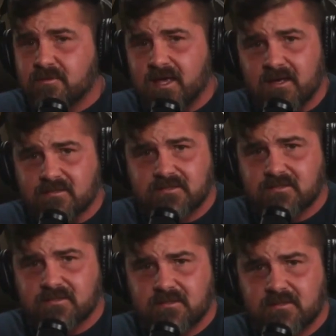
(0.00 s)
Yes.
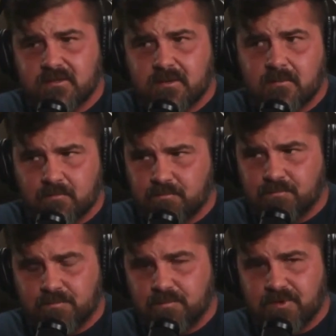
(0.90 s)

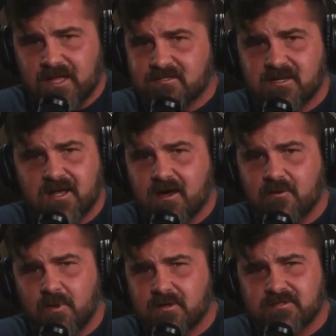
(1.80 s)
But that's not how
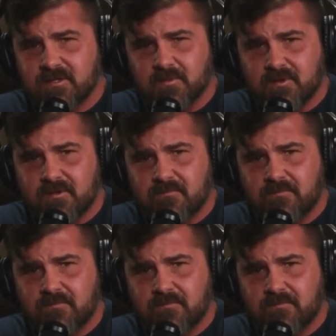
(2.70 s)
it works anymore.